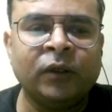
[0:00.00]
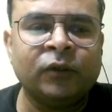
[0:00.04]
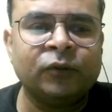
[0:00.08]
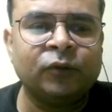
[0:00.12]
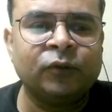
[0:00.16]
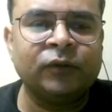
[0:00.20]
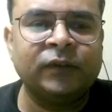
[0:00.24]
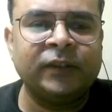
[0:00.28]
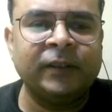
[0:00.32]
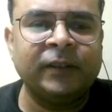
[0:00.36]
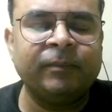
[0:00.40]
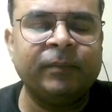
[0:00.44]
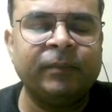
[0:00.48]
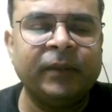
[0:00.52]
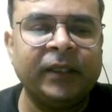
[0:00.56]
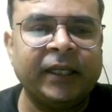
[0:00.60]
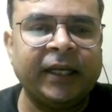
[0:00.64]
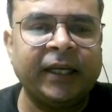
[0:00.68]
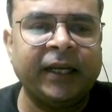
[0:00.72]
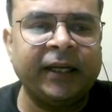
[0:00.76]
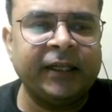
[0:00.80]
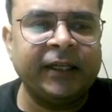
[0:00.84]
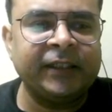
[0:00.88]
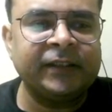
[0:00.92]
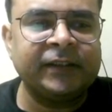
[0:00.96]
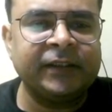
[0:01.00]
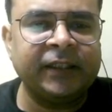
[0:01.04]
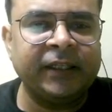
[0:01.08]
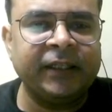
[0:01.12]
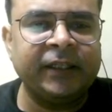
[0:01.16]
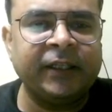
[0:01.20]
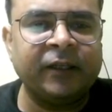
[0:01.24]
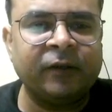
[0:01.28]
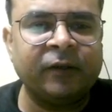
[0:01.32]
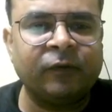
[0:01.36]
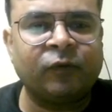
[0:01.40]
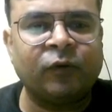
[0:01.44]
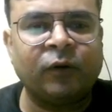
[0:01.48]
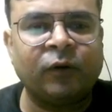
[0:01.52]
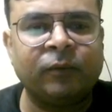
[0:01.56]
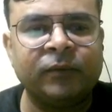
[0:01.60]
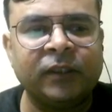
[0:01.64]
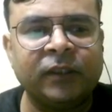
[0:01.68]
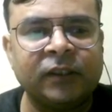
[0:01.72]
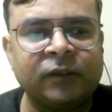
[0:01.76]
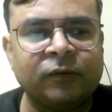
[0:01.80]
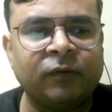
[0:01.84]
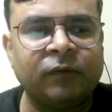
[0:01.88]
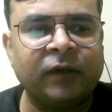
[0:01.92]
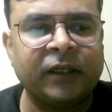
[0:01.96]
So simply can I say here, from
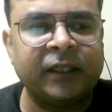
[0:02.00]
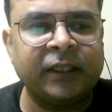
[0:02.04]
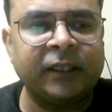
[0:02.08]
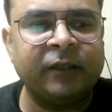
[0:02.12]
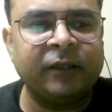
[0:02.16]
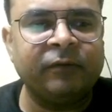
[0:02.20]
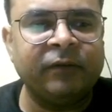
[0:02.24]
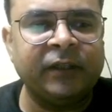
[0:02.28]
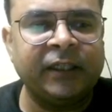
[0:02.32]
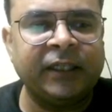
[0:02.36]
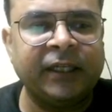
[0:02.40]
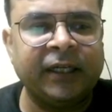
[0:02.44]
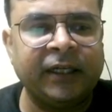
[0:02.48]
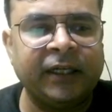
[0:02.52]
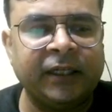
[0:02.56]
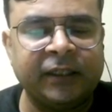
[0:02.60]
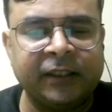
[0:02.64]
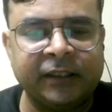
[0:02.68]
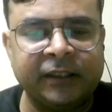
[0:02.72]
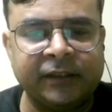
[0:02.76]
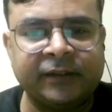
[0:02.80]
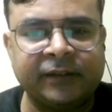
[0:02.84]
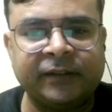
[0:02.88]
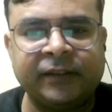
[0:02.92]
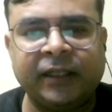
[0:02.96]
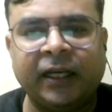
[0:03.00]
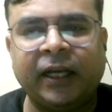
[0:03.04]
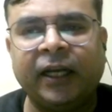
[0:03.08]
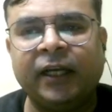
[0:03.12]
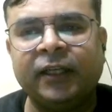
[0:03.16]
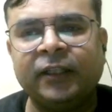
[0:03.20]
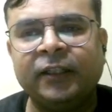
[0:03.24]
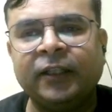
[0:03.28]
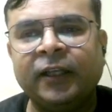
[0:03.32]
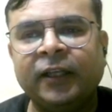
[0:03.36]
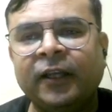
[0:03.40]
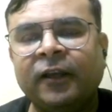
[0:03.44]
this working we can understand,